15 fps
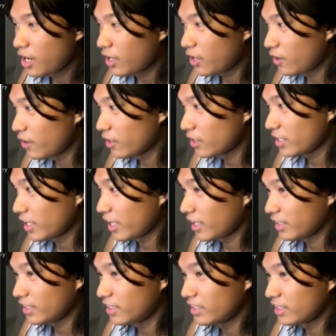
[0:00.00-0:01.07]
content.
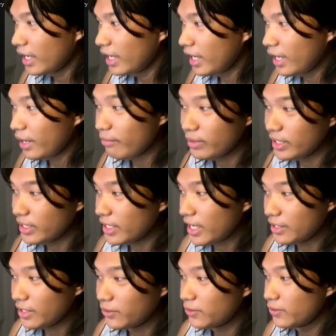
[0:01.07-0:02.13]
I mean,
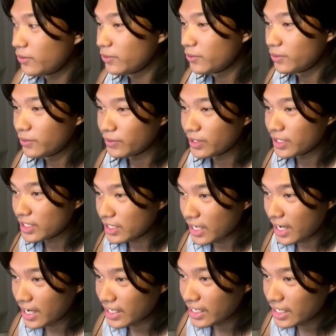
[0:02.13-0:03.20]
I don't know who this
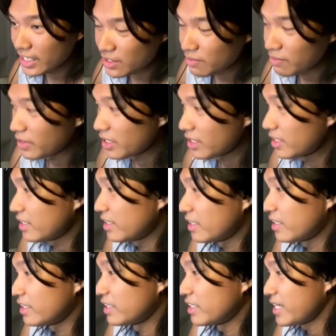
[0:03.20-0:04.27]
guy is, but
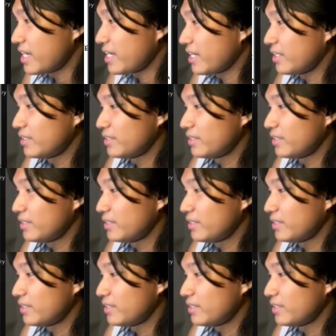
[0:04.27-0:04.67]
yeah.